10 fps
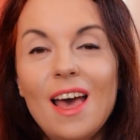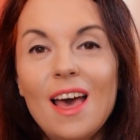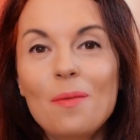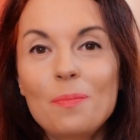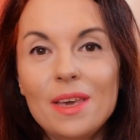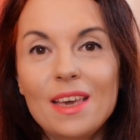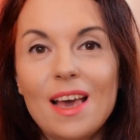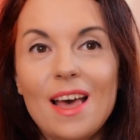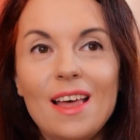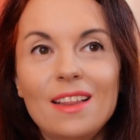happy,
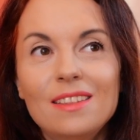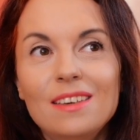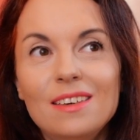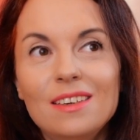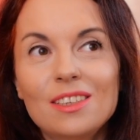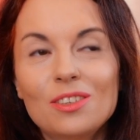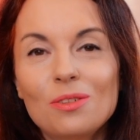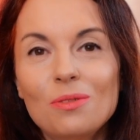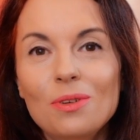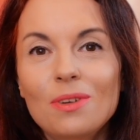and
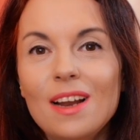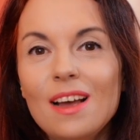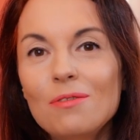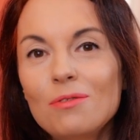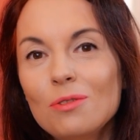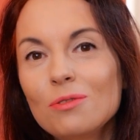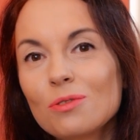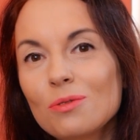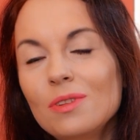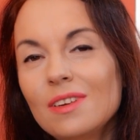so your life looks
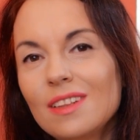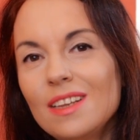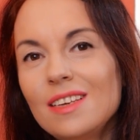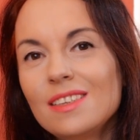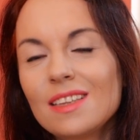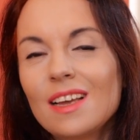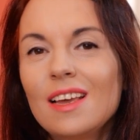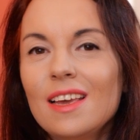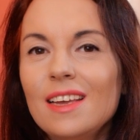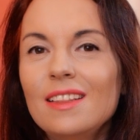good, at least
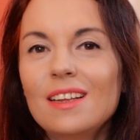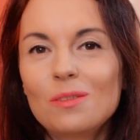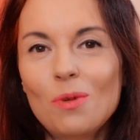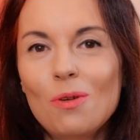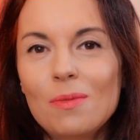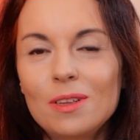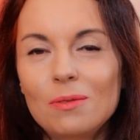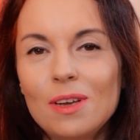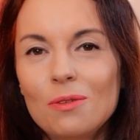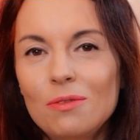in that moment
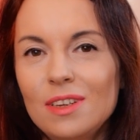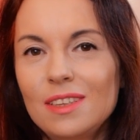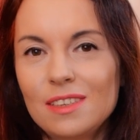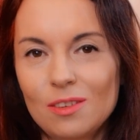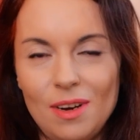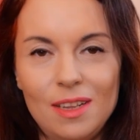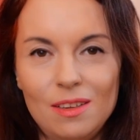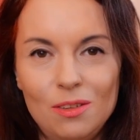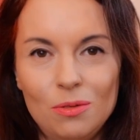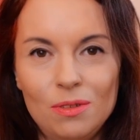when you feel this
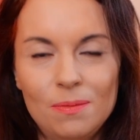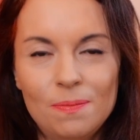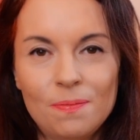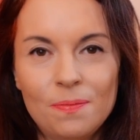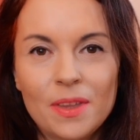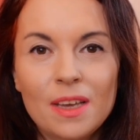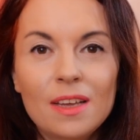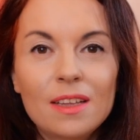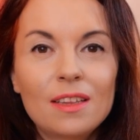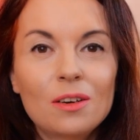gratitude.
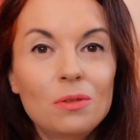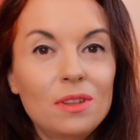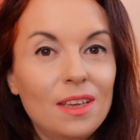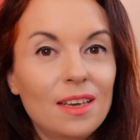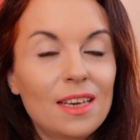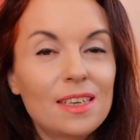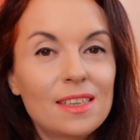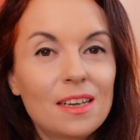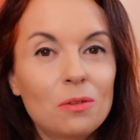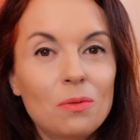The good thing is
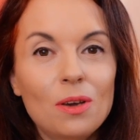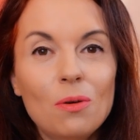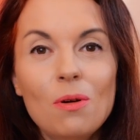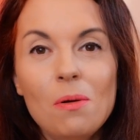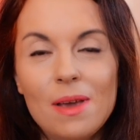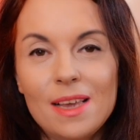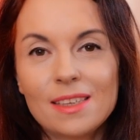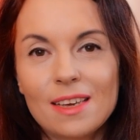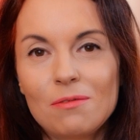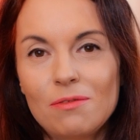that we
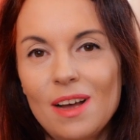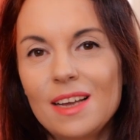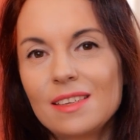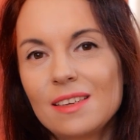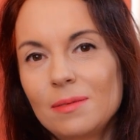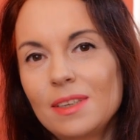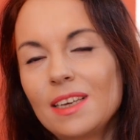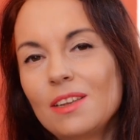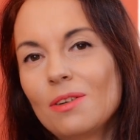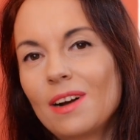always can find something
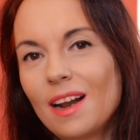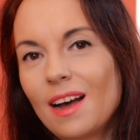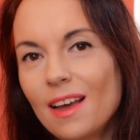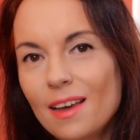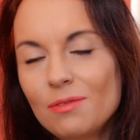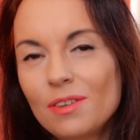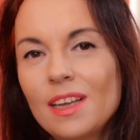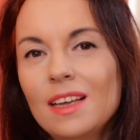in your life